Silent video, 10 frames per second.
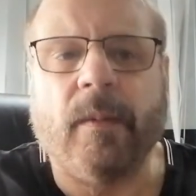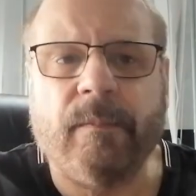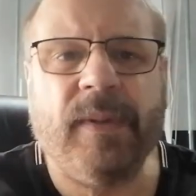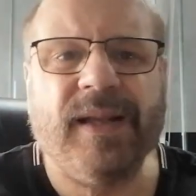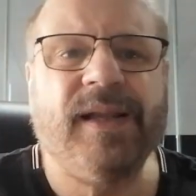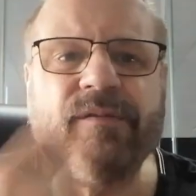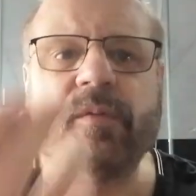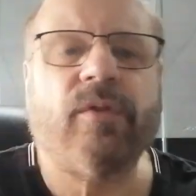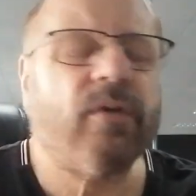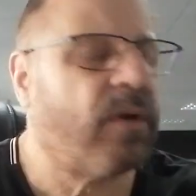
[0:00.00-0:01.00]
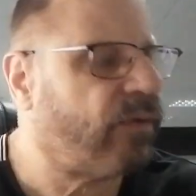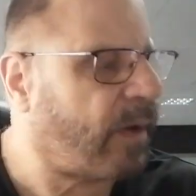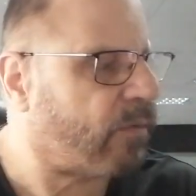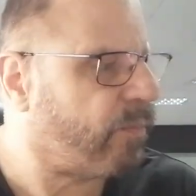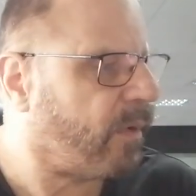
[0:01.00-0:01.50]
me living with her, because
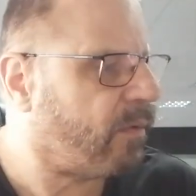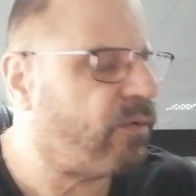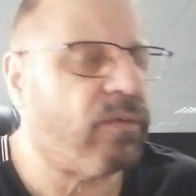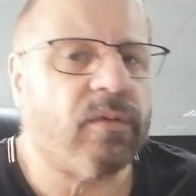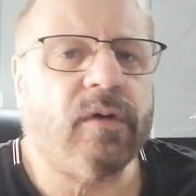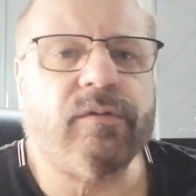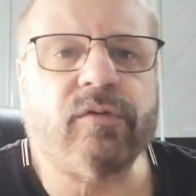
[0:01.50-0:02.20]
I was married to her over